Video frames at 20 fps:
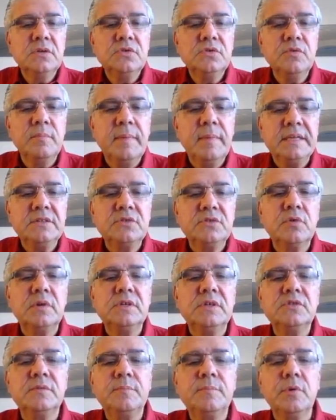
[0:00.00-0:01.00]
to mentor
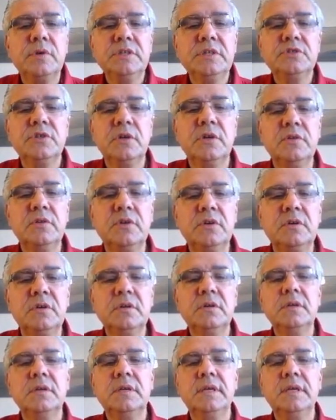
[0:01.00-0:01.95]
and support each other